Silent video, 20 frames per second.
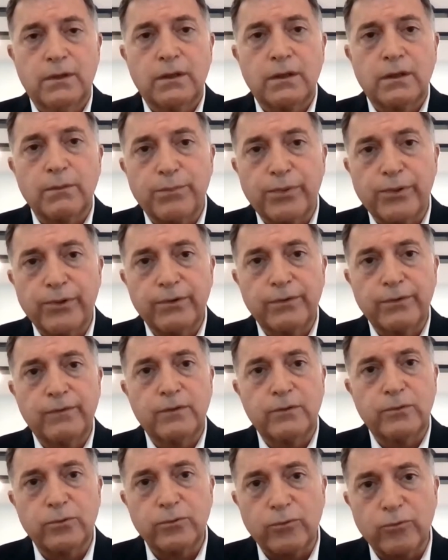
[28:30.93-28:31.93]
The
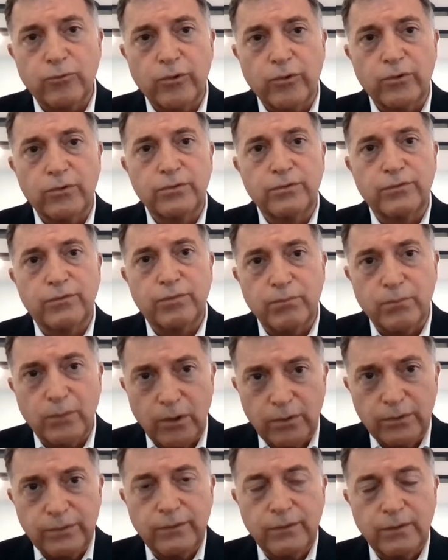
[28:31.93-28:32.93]
person who grows
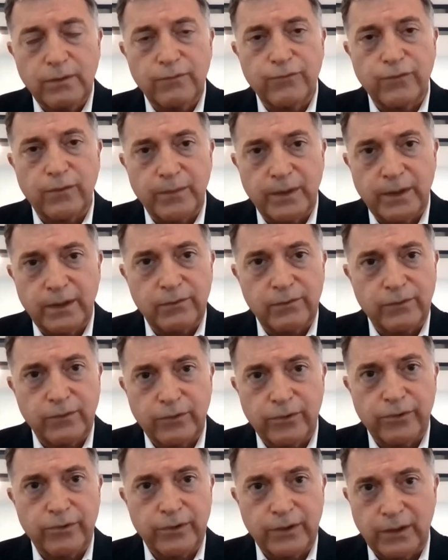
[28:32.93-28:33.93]
most from his
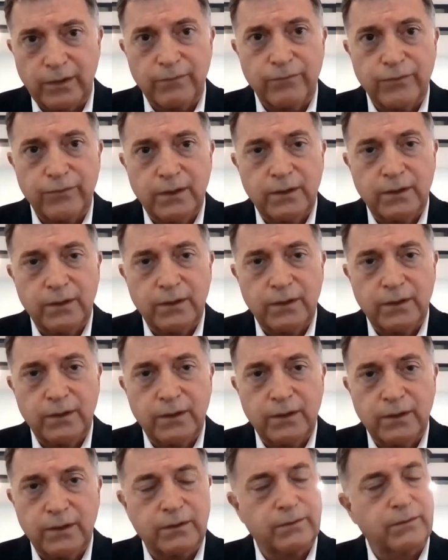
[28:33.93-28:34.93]
or her giving
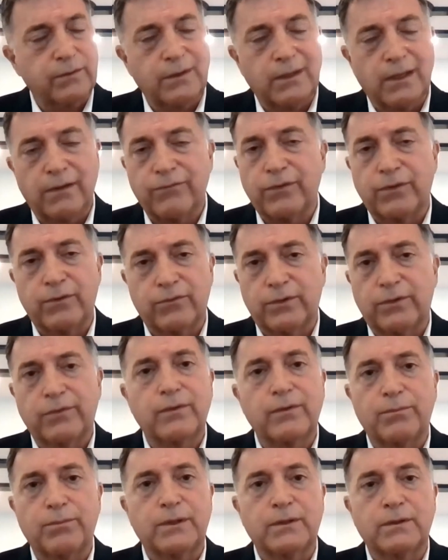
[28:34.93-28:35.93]
is never the
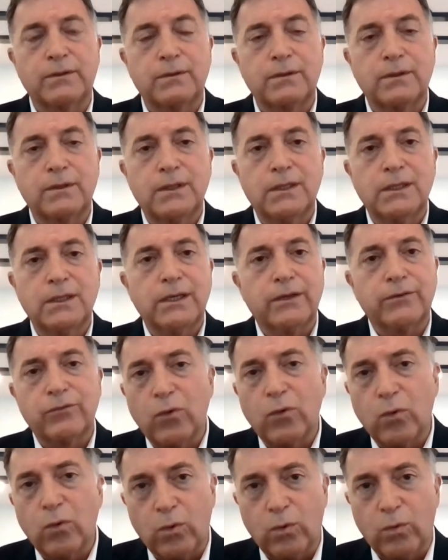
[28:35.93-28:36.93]
recipient. It's
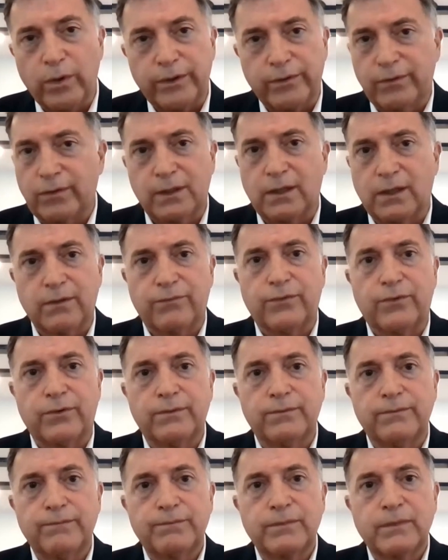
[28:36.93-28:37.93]
always the giver.
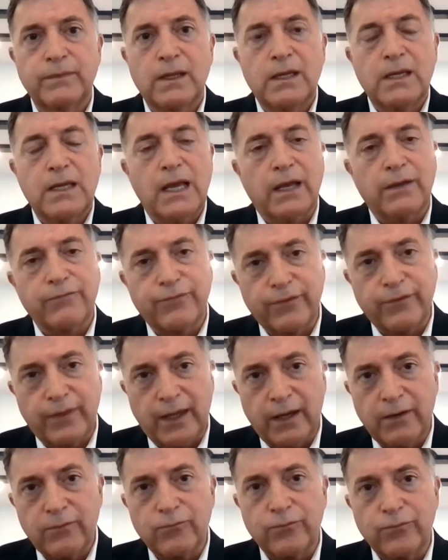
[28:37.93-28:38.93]
And for
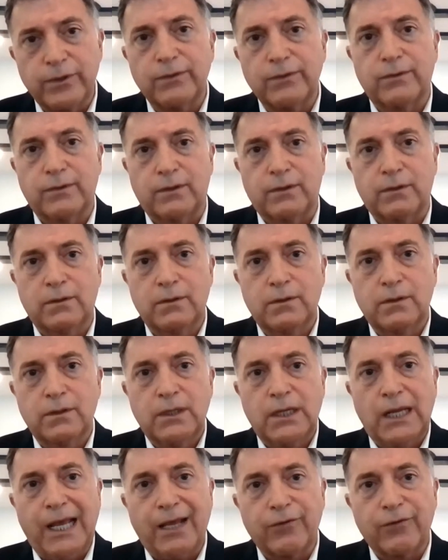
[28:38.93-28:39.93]
that reason,
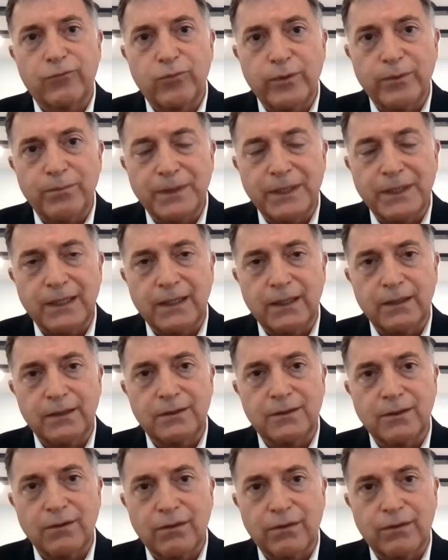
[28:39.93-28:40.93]
as we
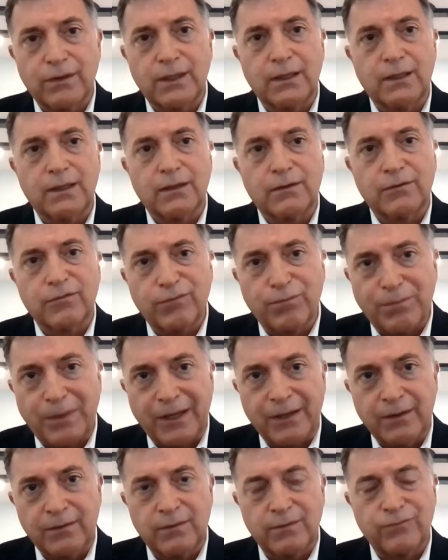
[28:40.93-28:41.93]
begin to think
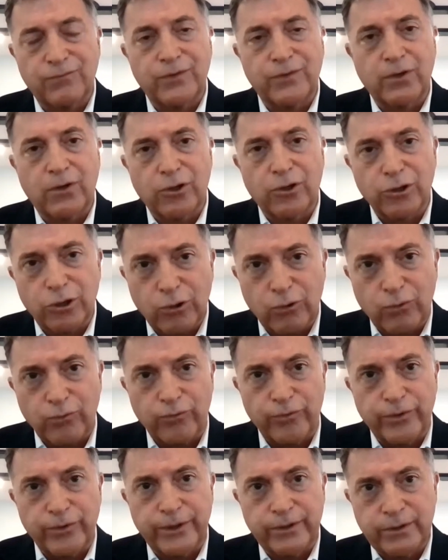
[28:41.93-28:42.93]
expansively on a
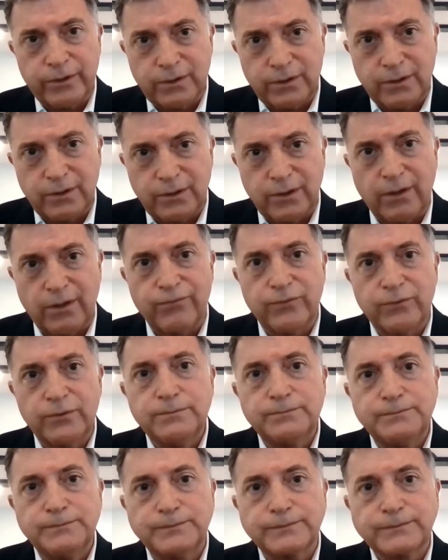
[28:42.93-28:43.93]
career
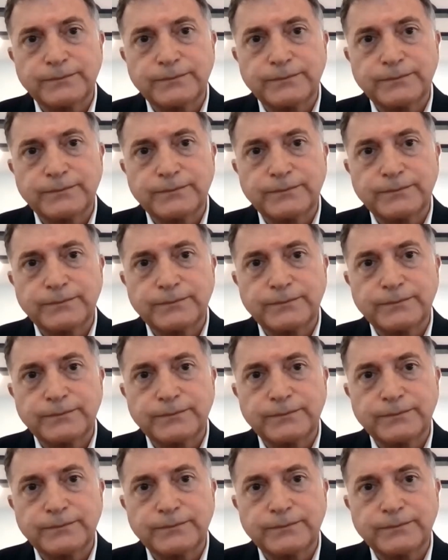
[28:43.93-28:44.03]
level,